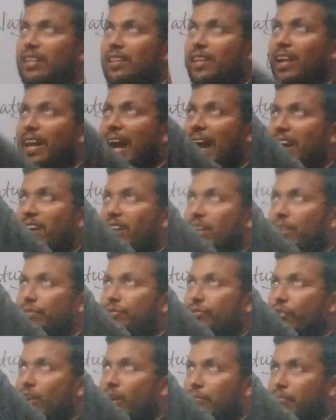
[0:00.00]
the light
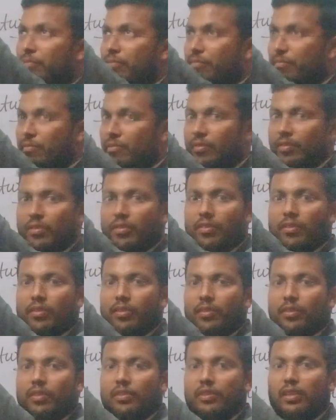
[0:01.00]
comes from
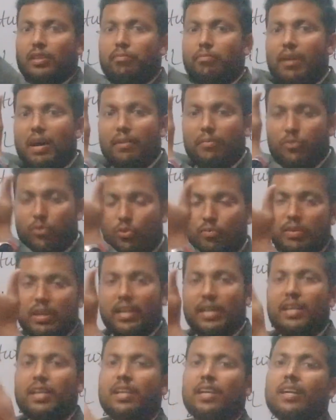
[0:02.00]
the bulb to
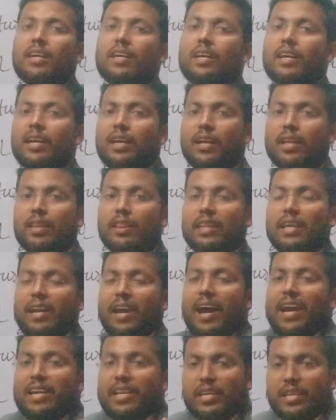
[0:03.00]
me, then
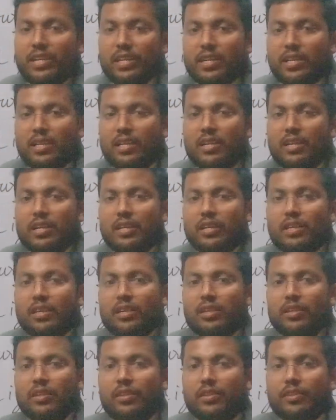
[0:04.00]
I
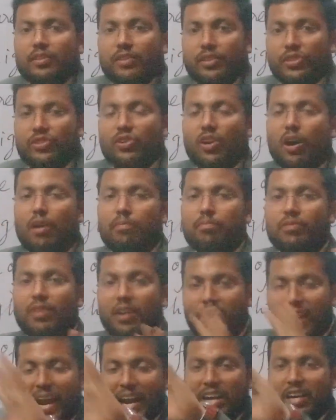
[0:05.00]
stop
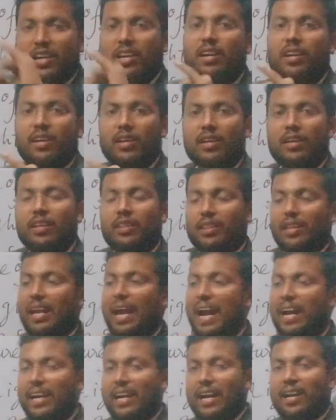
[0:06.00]
the light. The
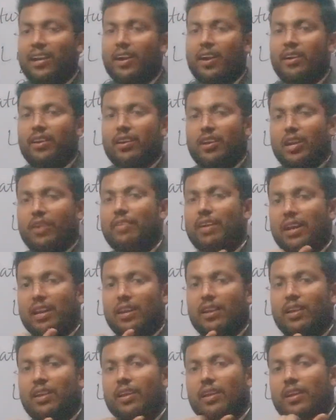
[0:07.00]
light cannot
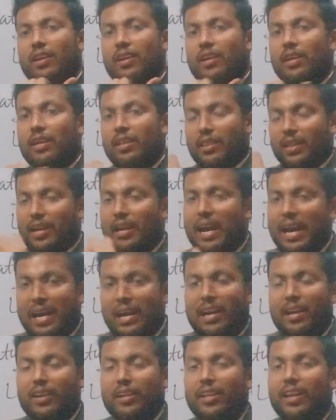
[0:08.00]
travel.
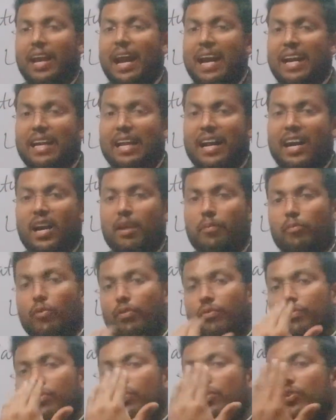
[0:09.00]
The light cannot
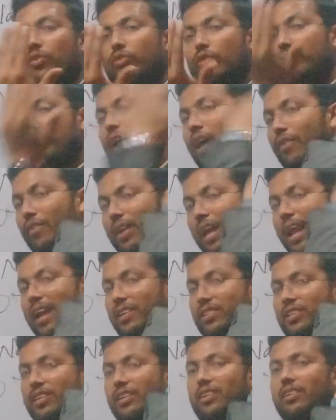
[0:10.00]
move to the forward
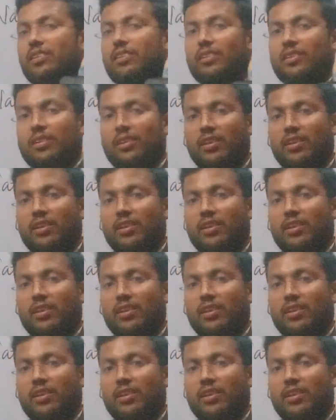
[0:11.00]
direction,